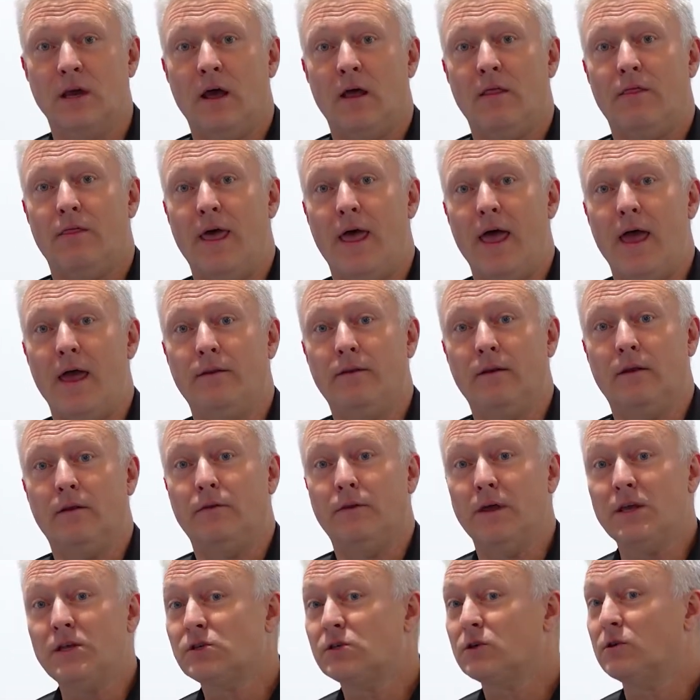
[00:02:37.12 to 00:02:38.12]
then
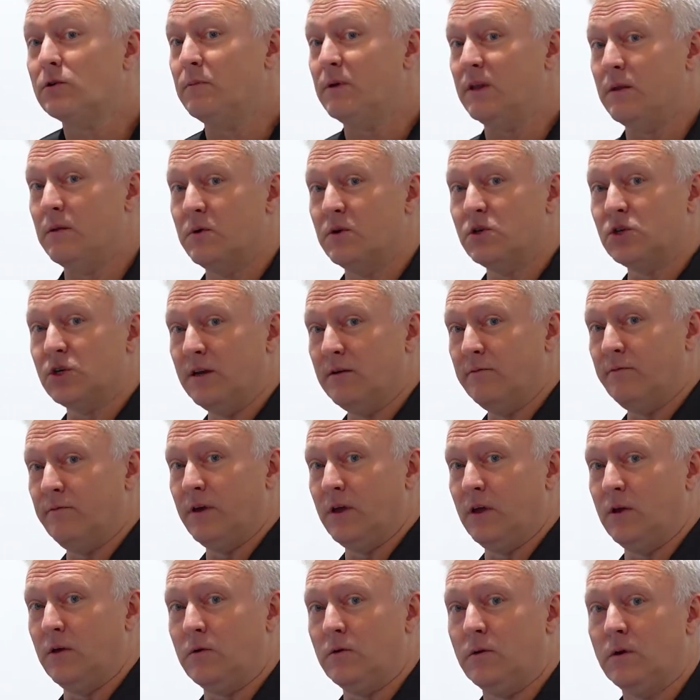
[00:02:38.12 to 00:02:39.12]
this could be the machine for
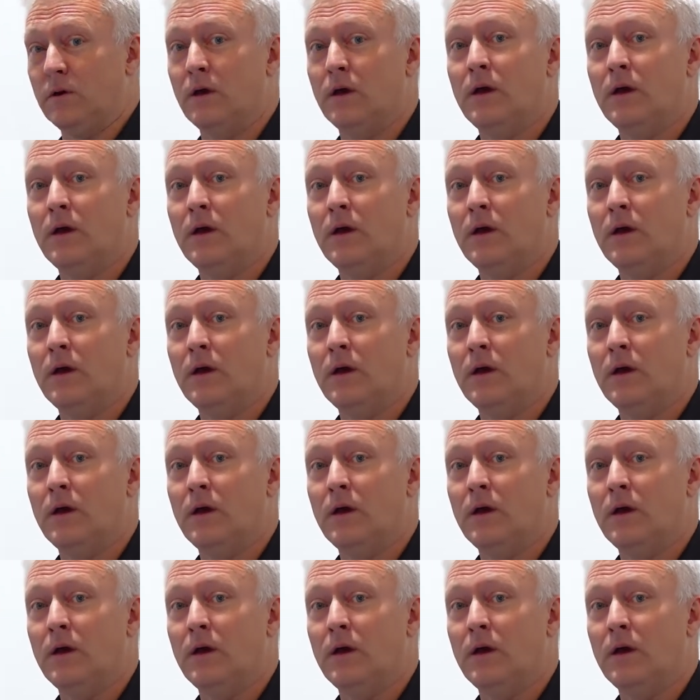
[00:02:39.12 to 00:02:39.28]
you.